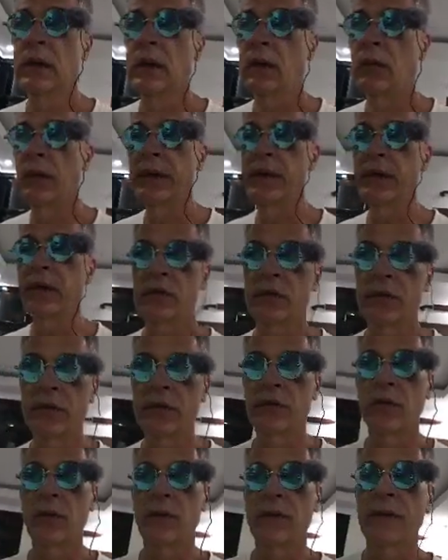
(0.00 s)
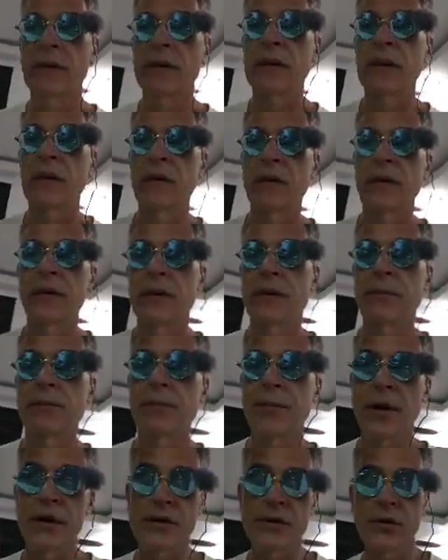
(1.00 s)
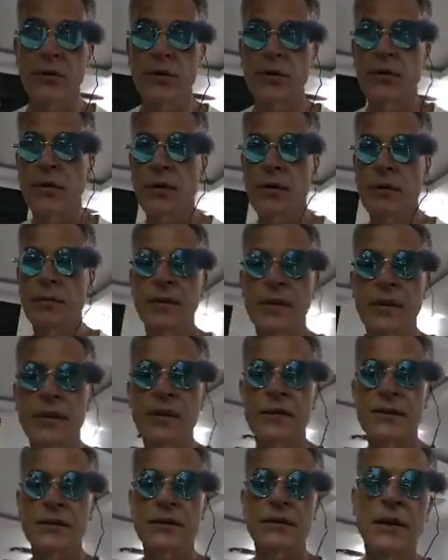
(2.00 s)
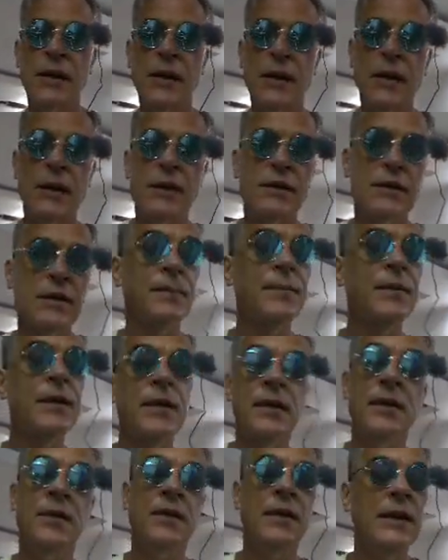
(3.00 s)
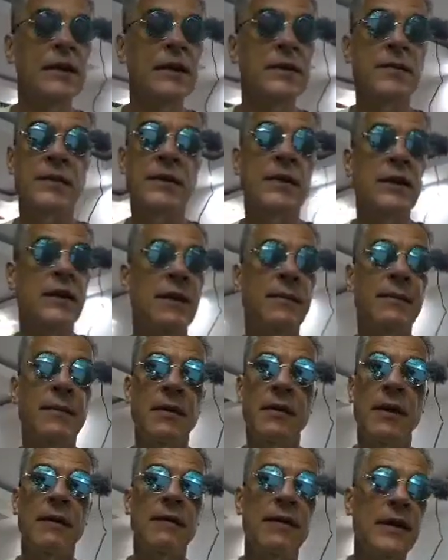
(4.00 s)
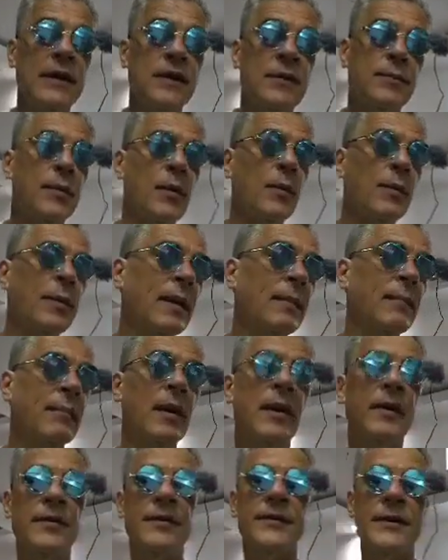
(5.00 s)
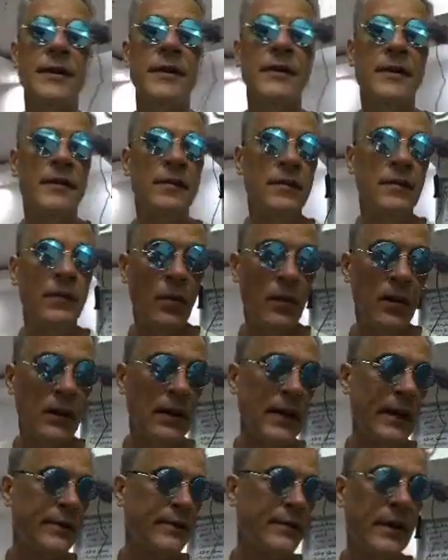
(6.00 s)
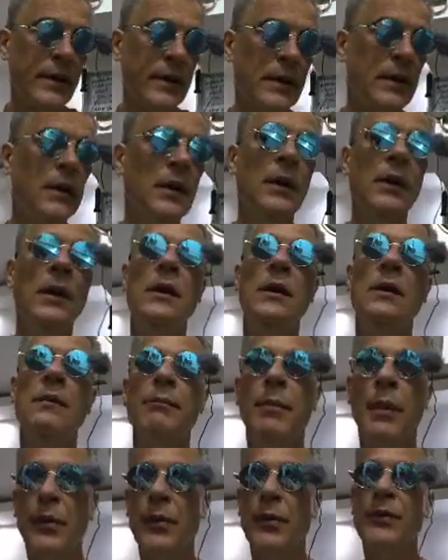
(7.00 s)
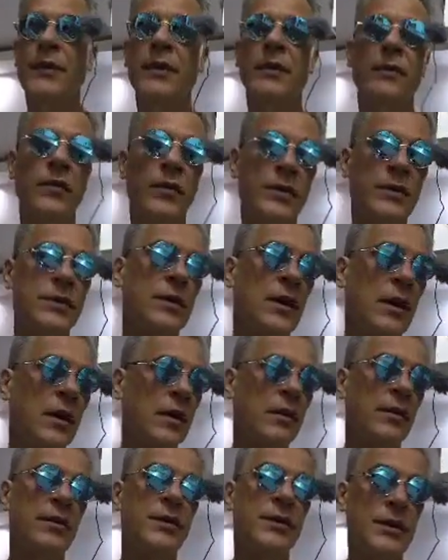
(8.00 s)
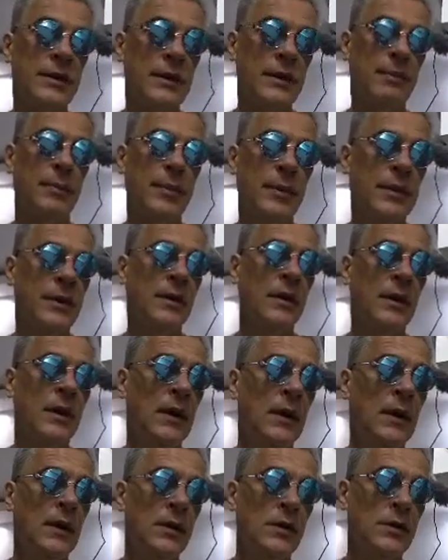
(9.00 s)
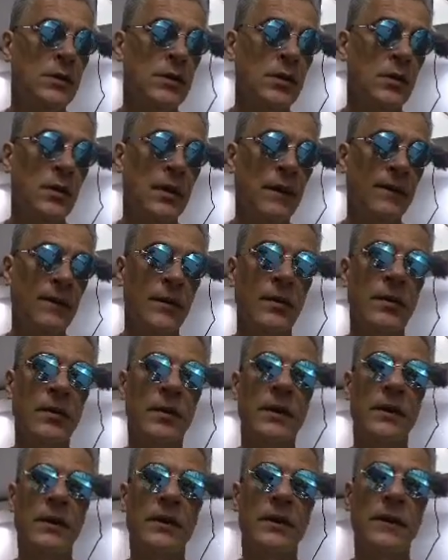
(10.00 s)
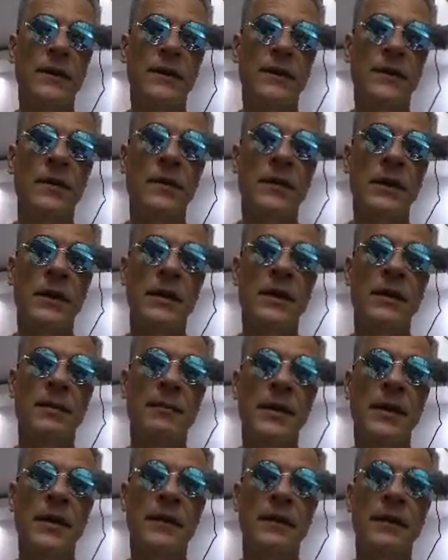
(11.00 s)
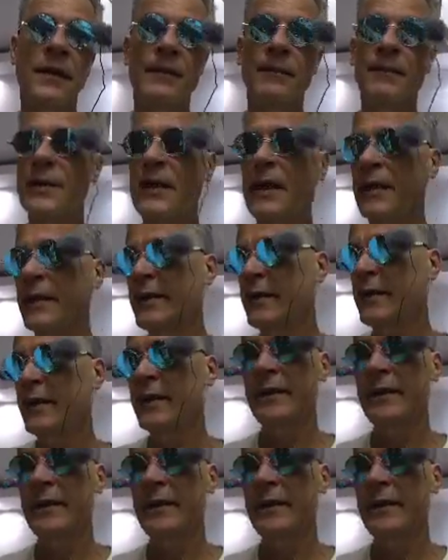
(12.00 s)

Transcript: We usually do everything on the pressure cooker, because you guys, when you come here, everything's propane bottles here or electric, both of which aren't cheap. So if you're gonna come here, I'm telling you,